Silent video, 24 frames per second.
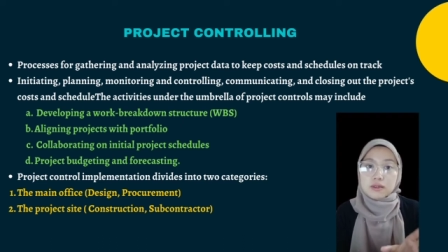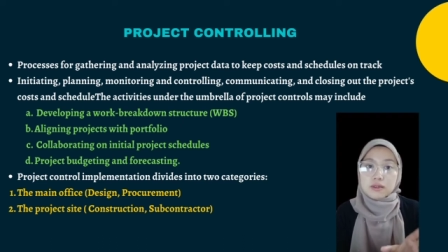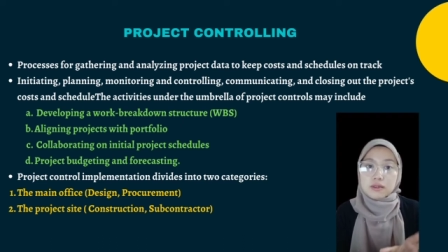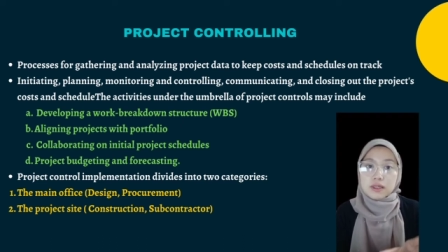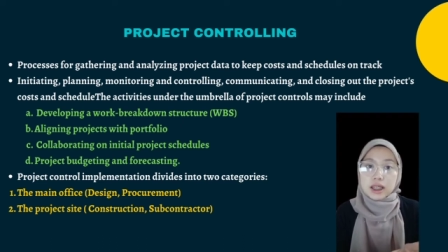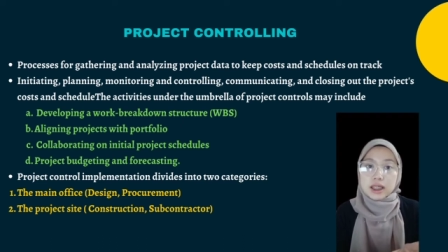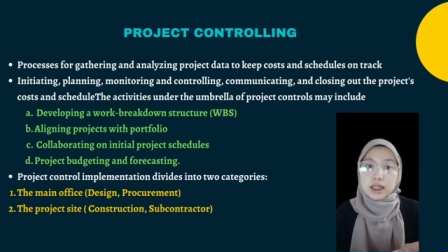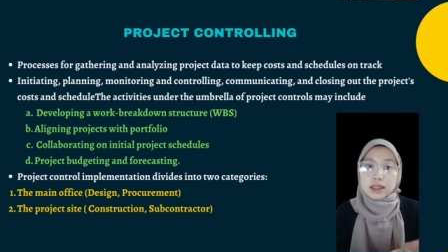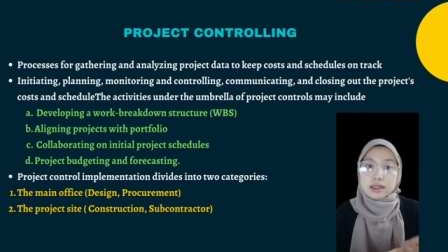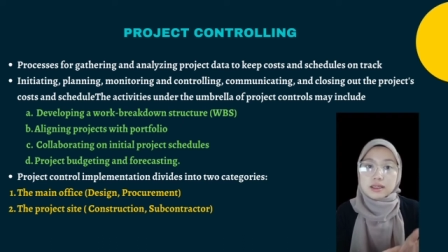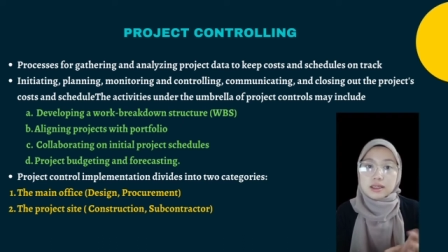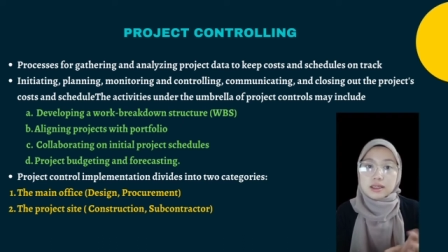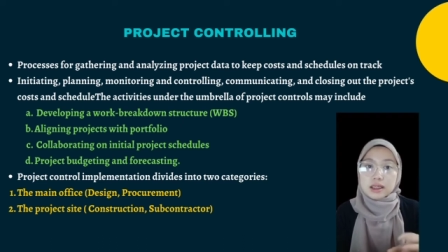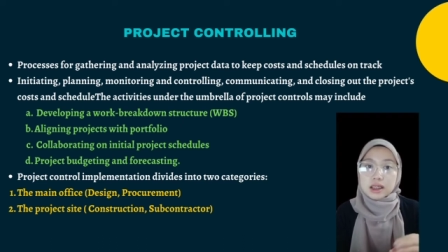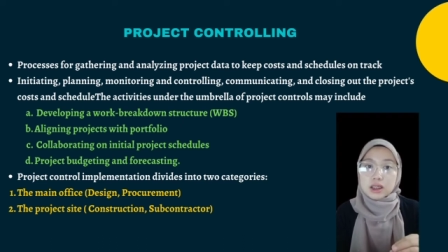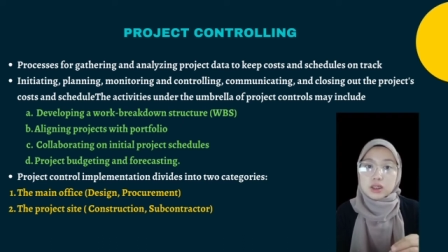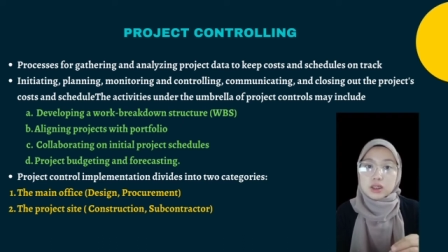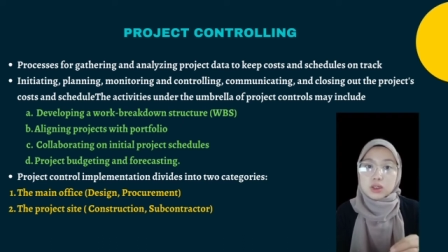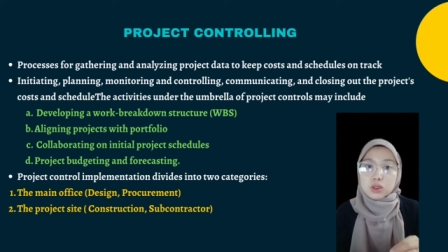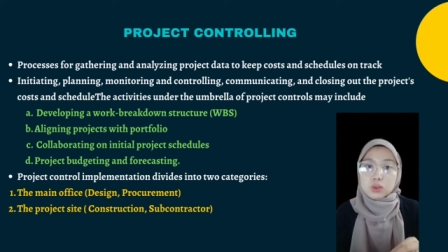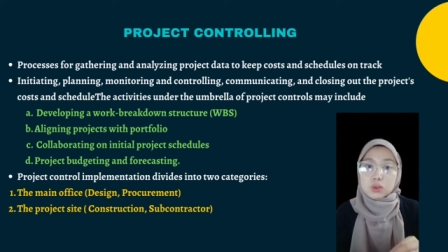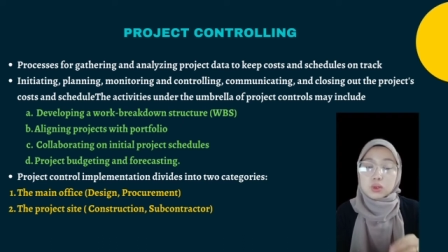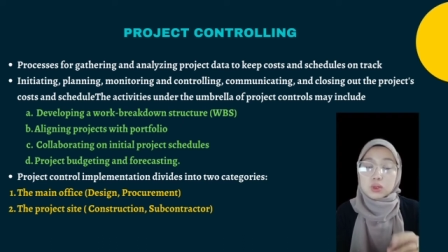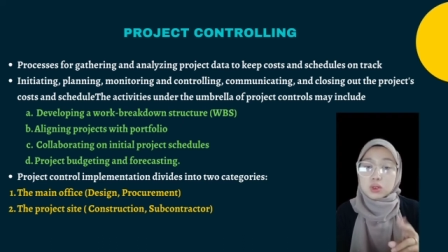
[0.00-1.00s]
divides
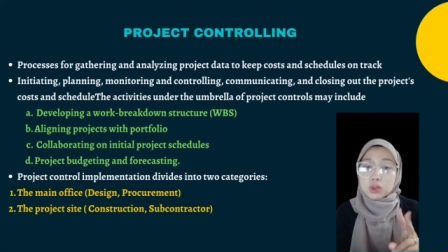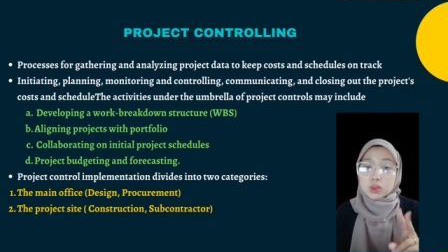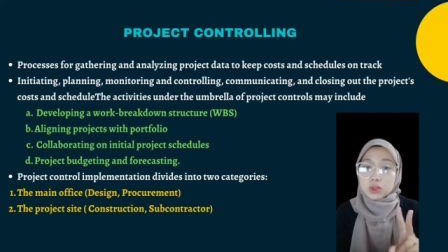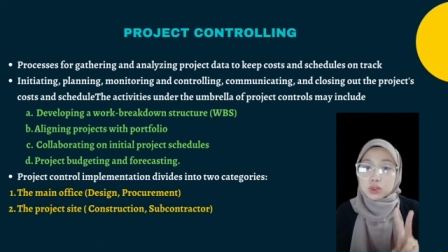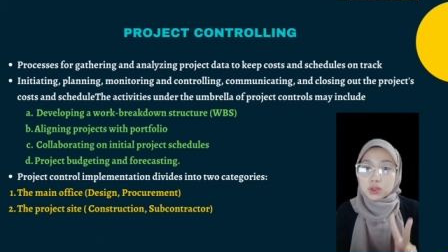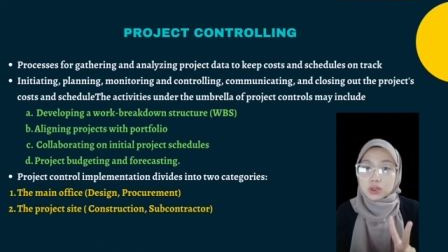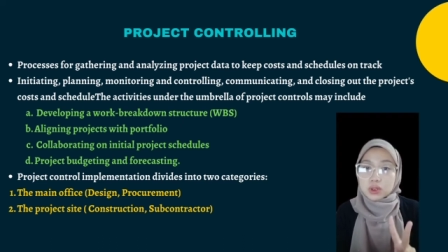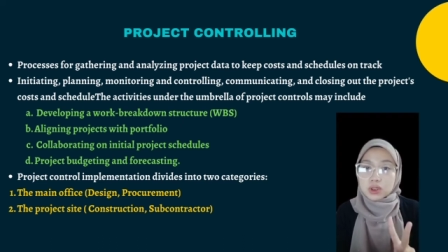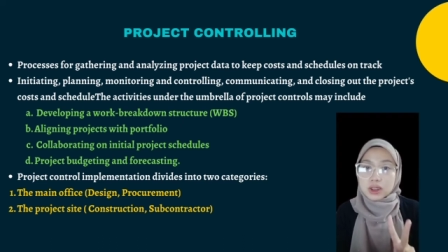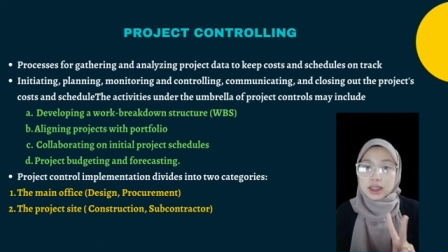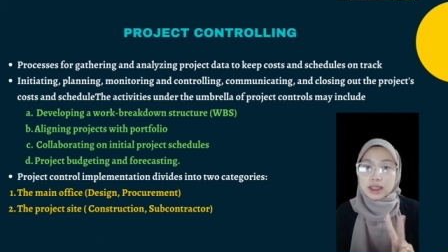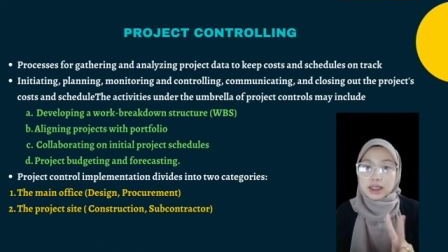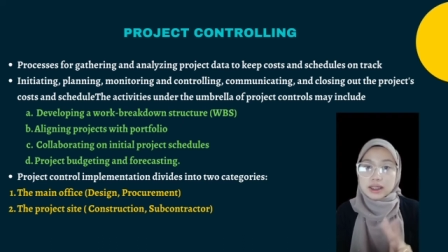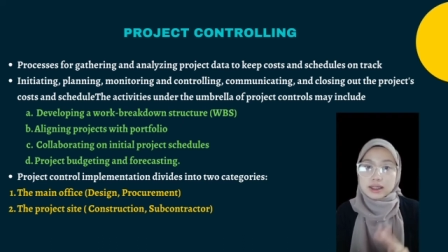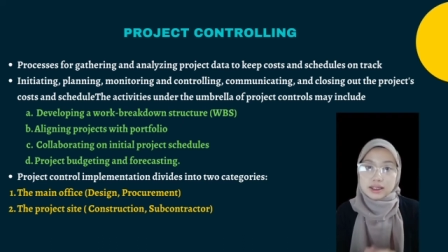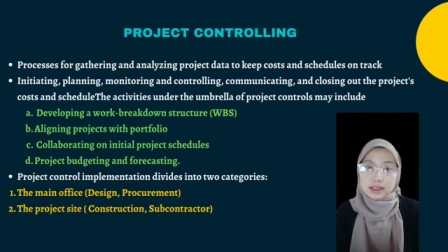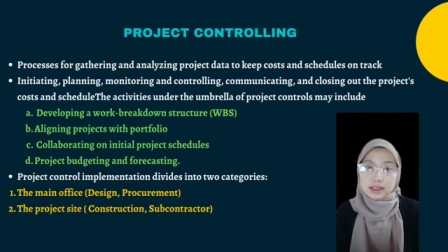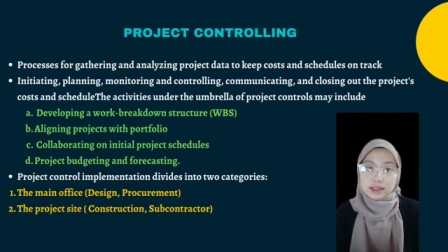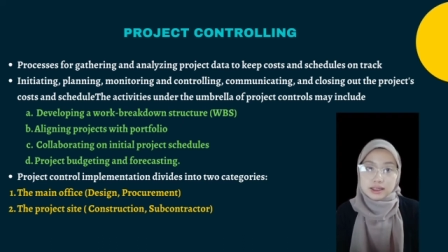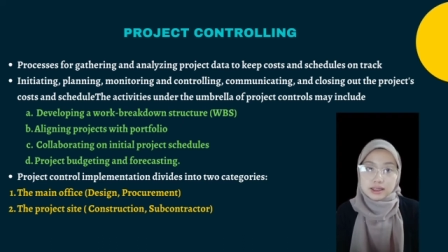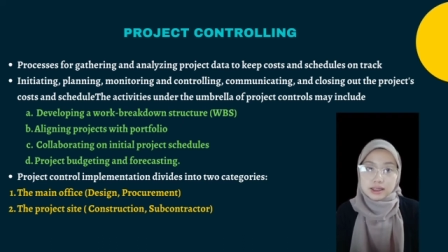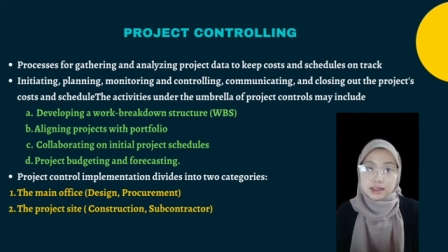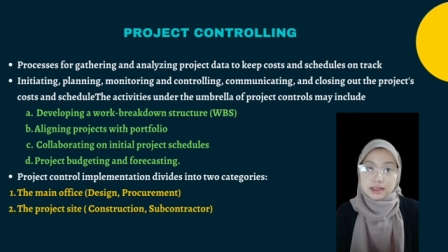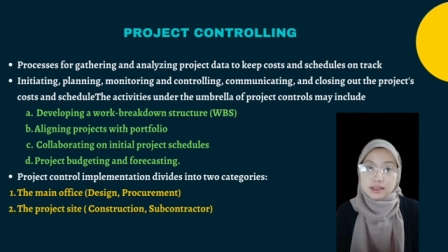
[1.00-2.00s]
into two
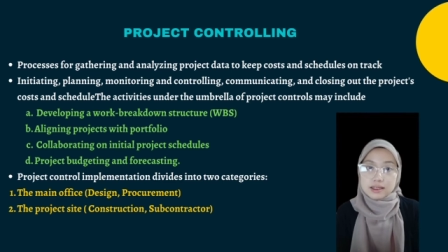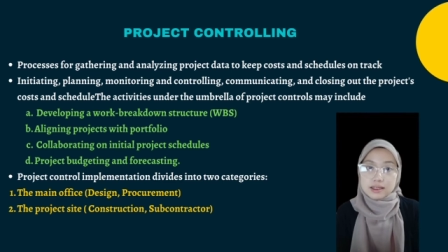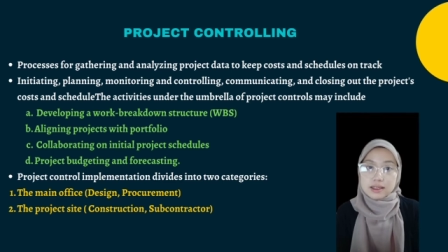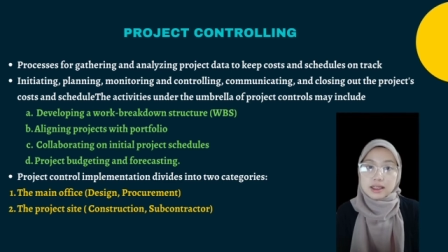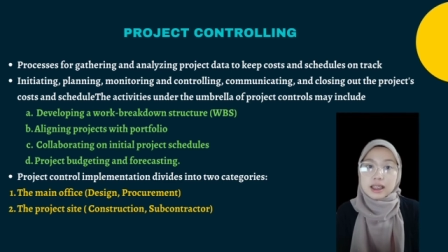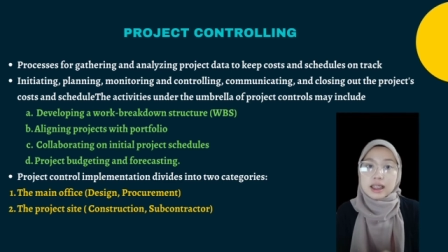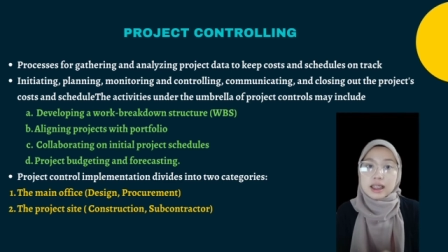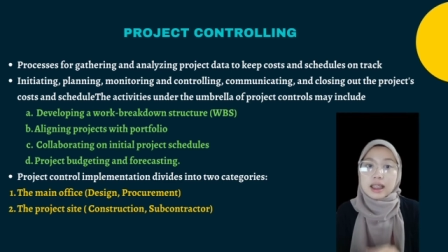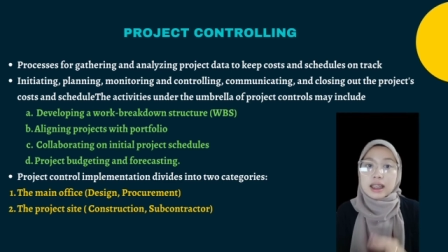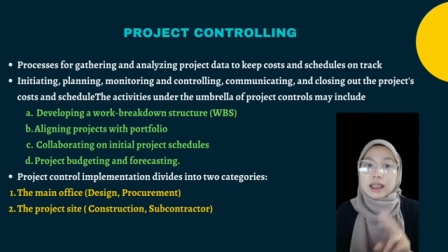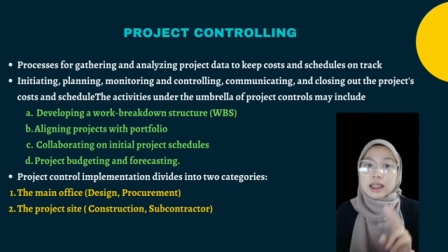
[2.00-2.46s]
categories,